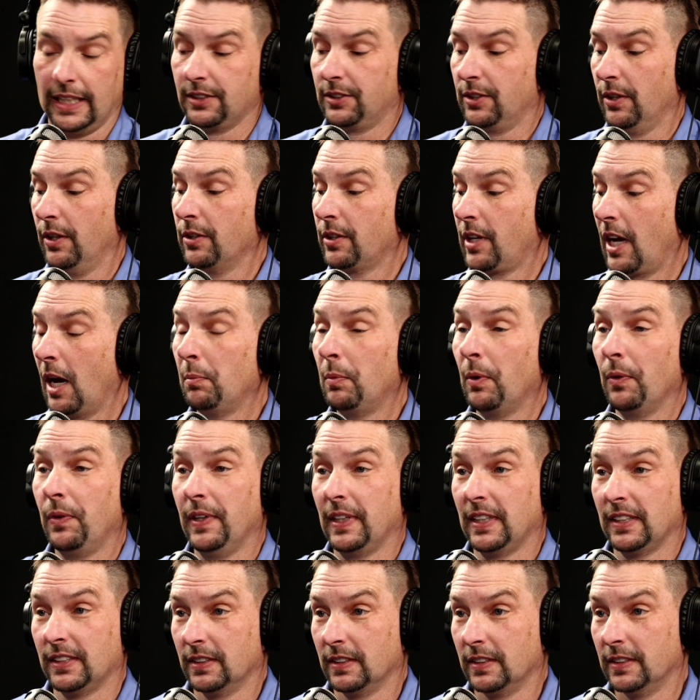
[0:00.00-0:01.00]
so the couple
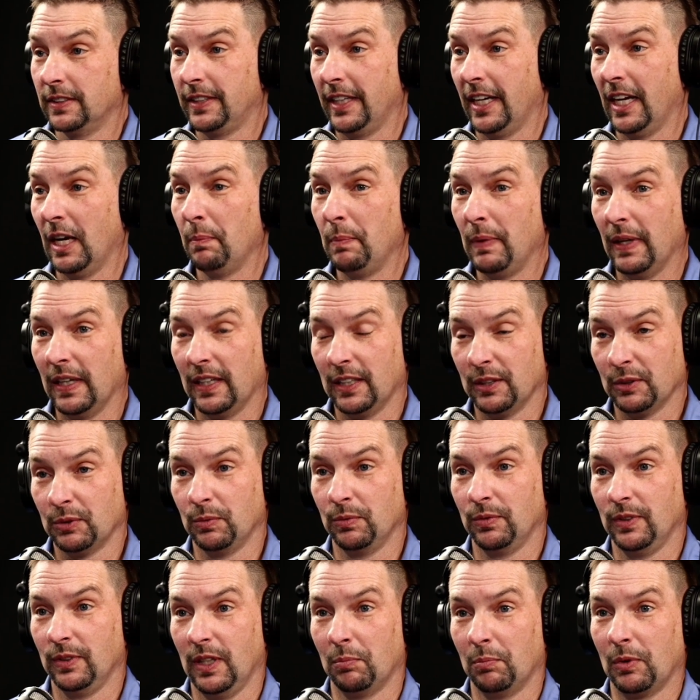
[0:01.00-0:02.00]
things as a champion is,
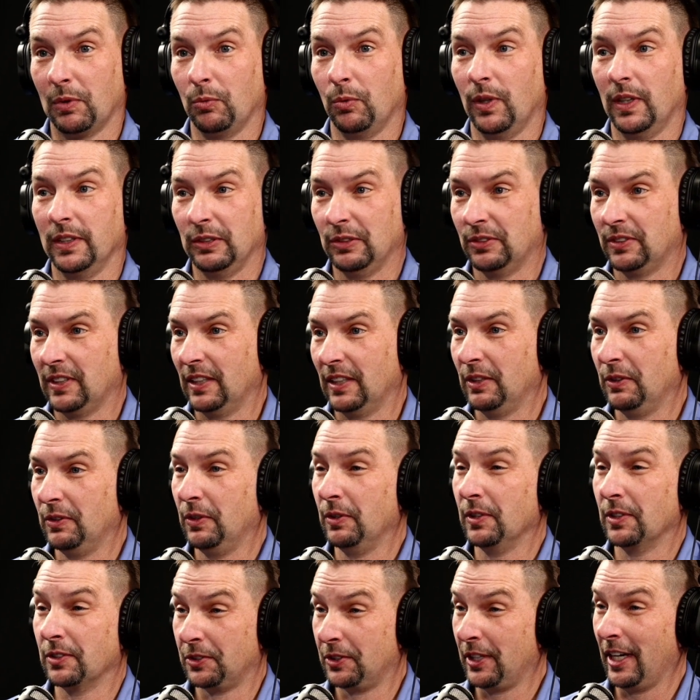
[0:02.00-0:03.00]
number one, you said,
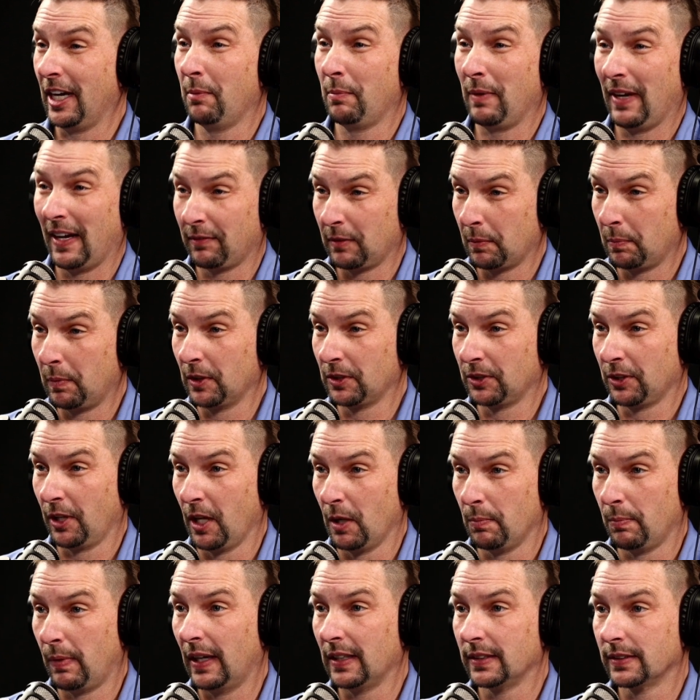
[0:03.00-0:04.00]
does the champion have to push all the
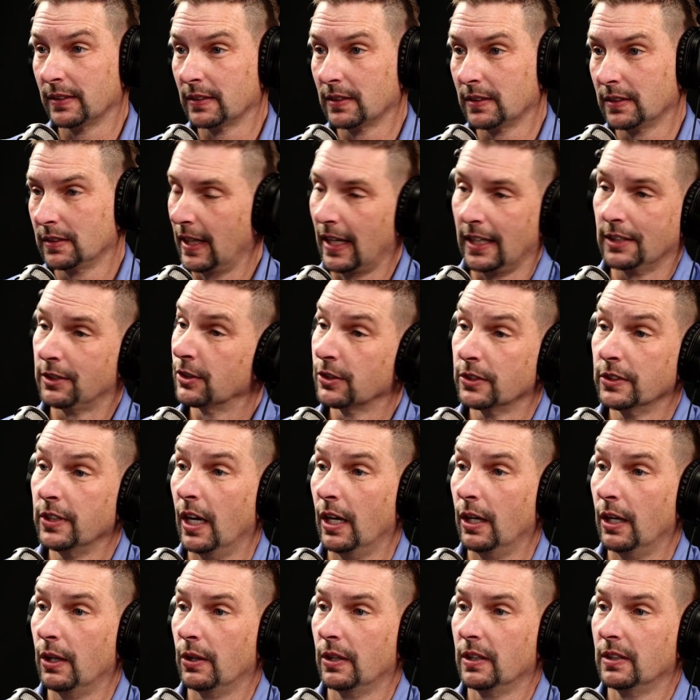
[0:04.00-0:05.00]
buttons? The answer is
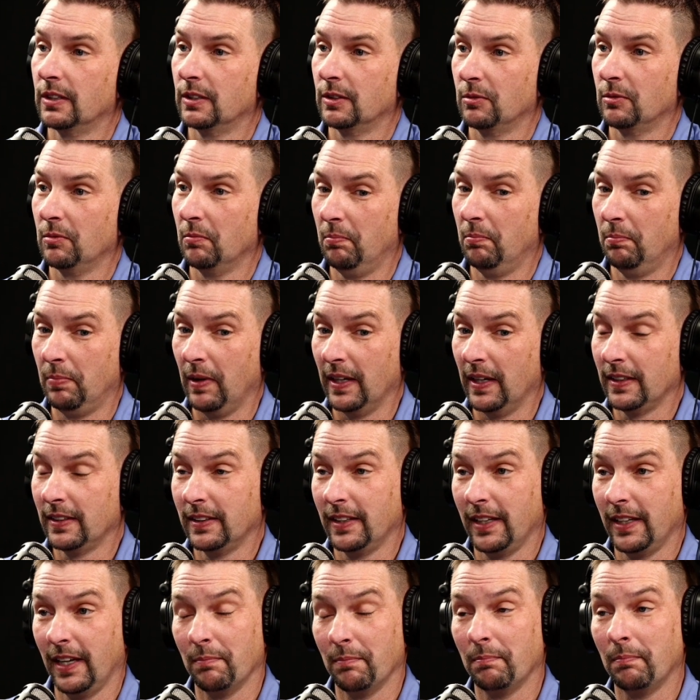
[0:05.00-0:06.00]
no. But
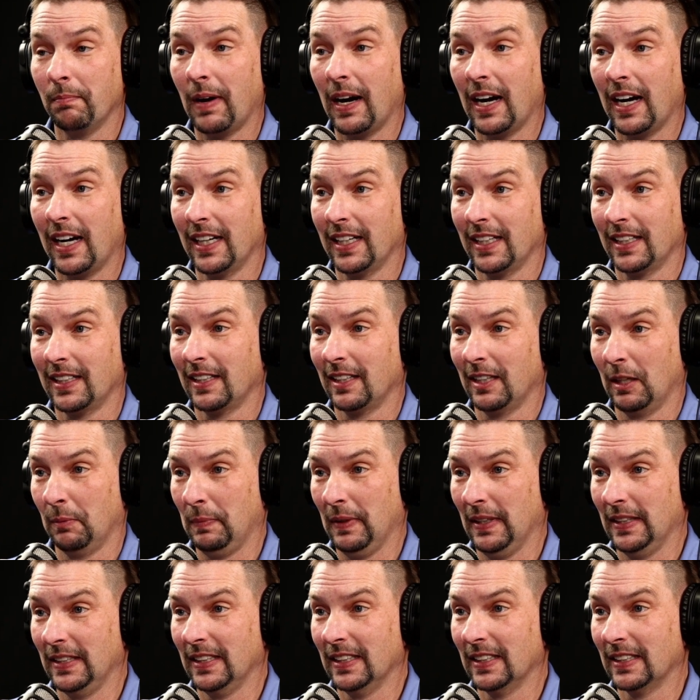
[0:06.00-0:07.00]
in my
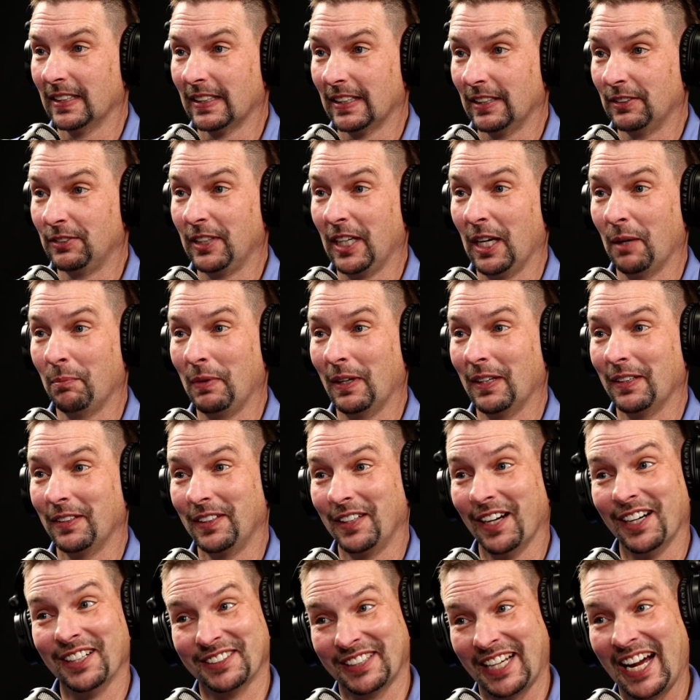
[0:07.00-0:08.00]
opinion, the champion
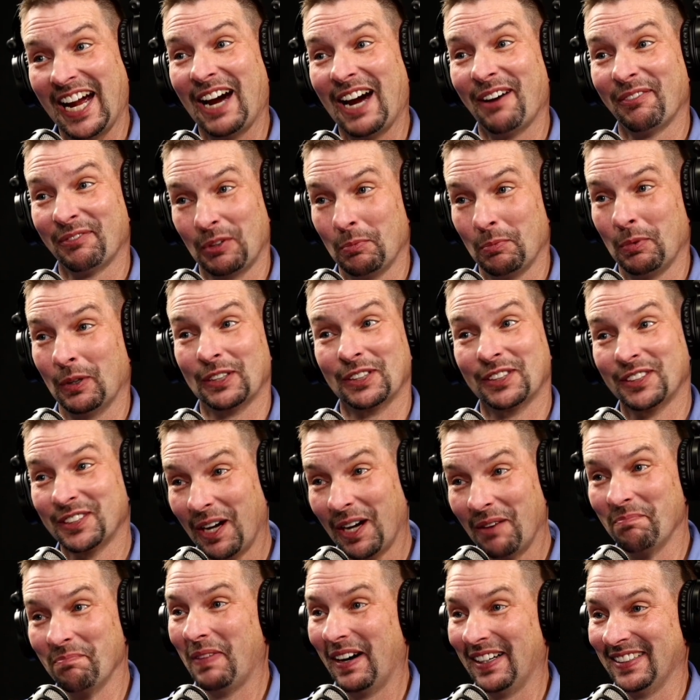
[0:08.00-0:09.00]
does have to push
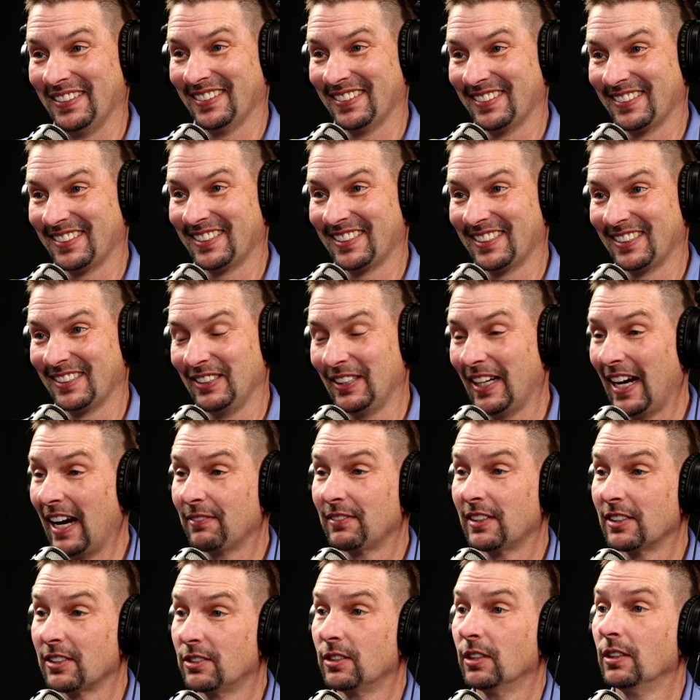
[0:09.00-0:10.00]
some buttons. You have
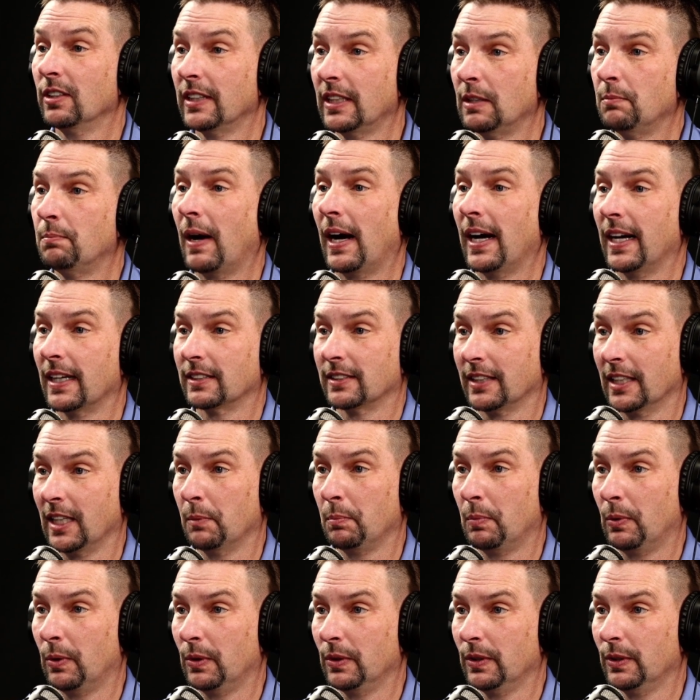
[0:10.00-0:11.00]
to still lead by
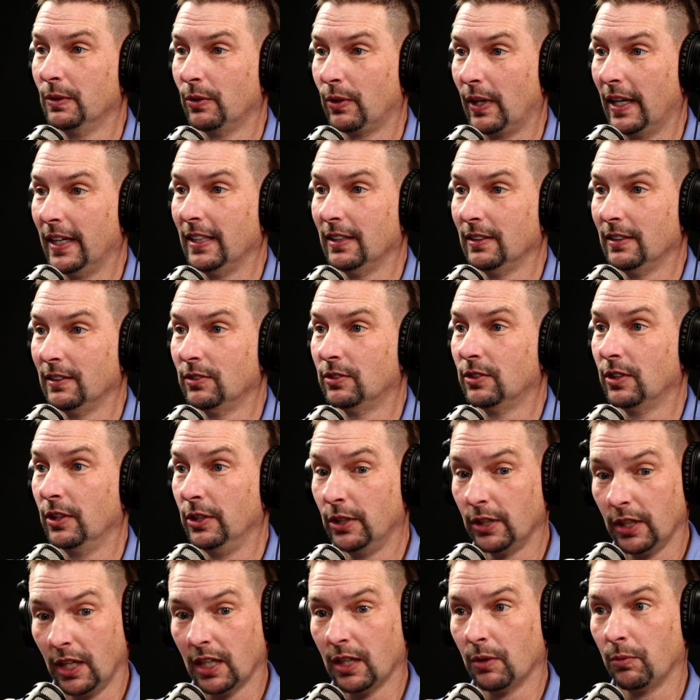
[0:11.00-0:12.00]
example, right? So
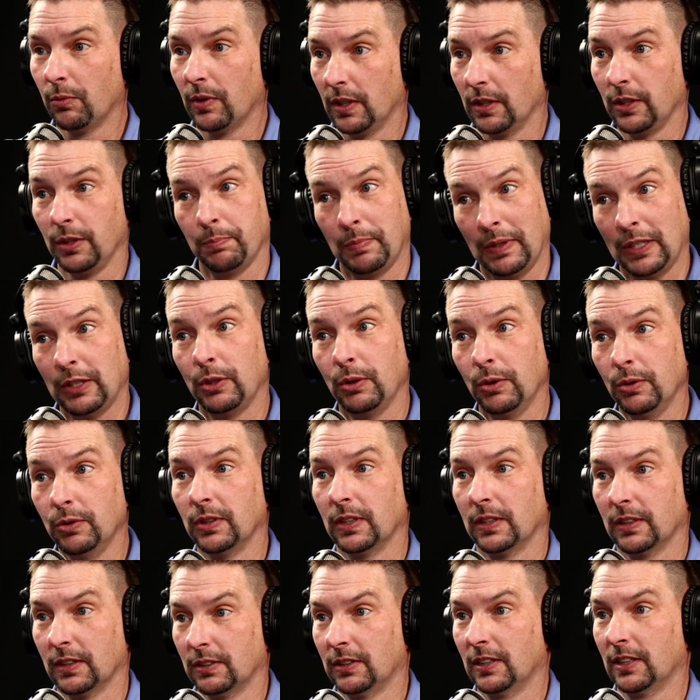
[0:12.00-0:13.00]
you're going to want to be
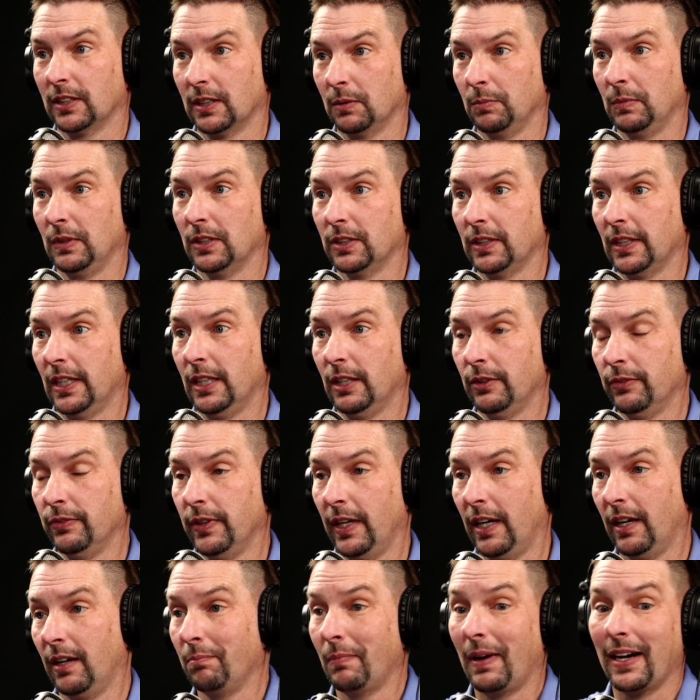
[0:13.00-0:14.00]
using the system yourself.
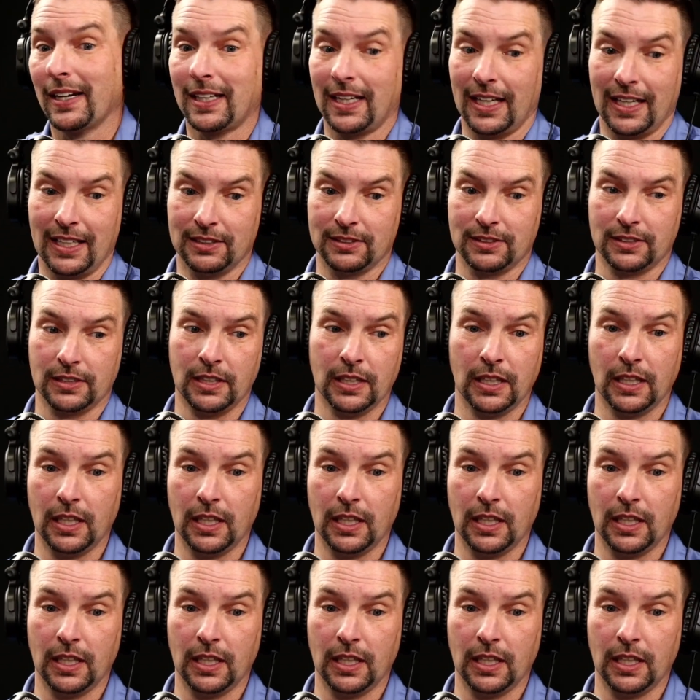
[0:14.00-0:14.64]
Now, in my case,